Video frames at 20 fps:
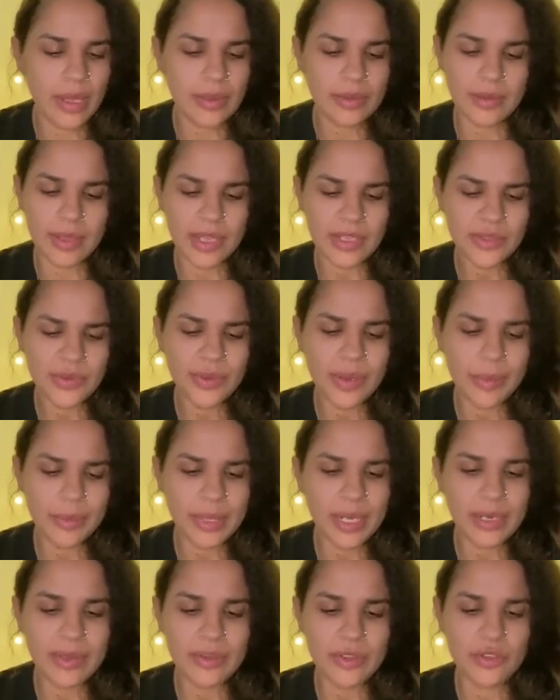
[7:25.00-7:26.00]
That's what I'm
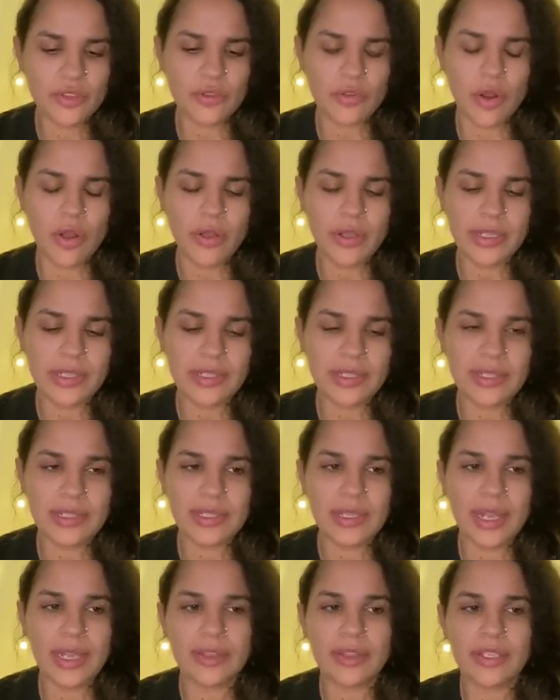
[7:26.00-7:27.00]
getting the strongest. It's
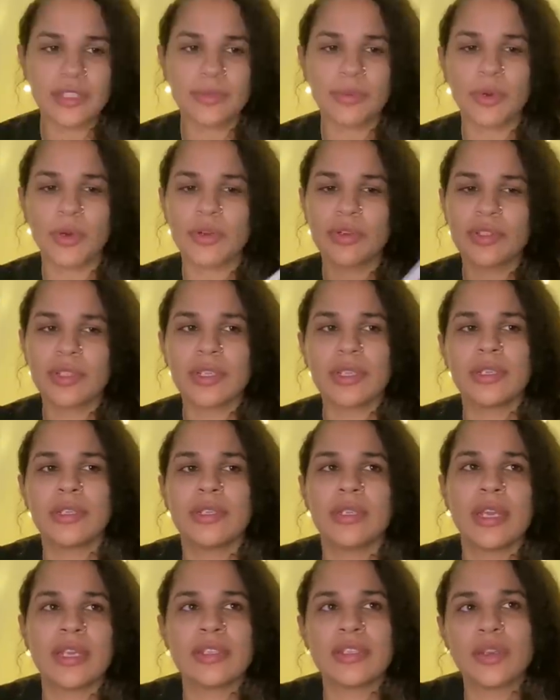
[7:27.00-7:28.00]
like this person
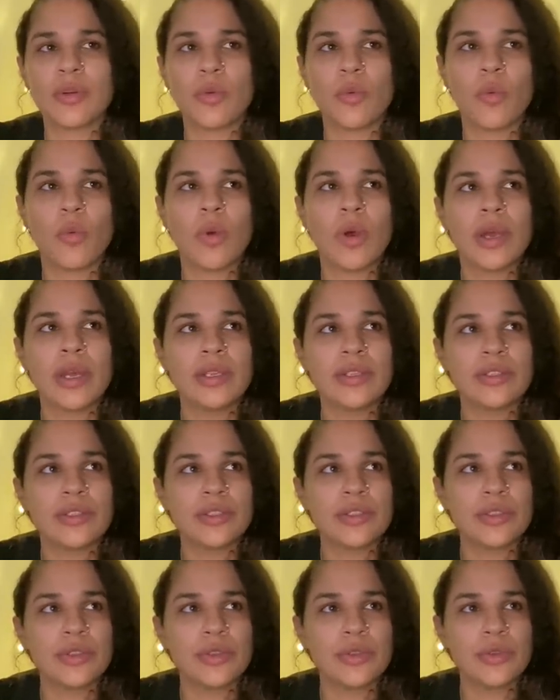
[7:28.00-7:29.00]
doesn't want
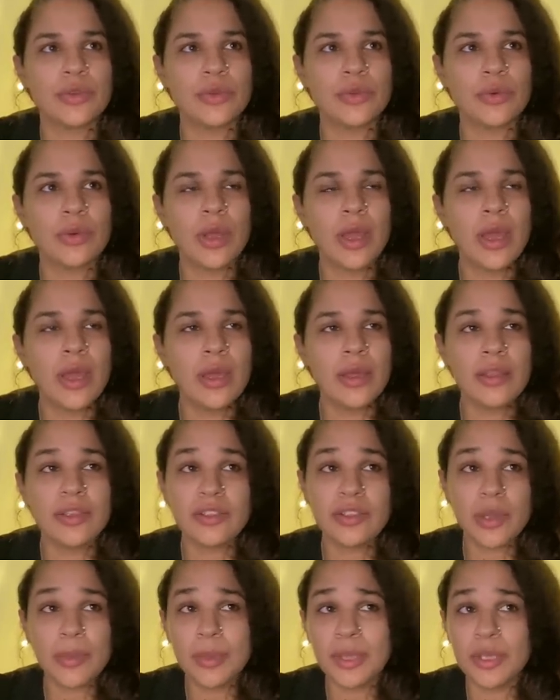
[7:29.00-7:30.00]
to, this
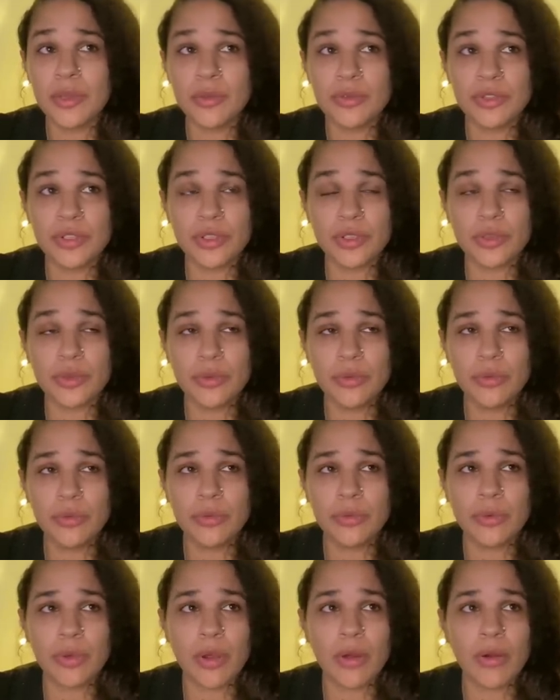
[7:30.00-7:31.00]
could be you too,
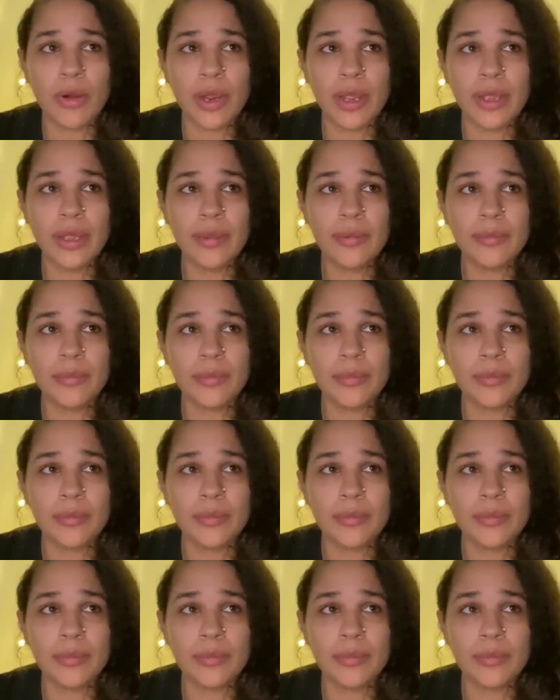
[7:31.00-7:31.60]
all right?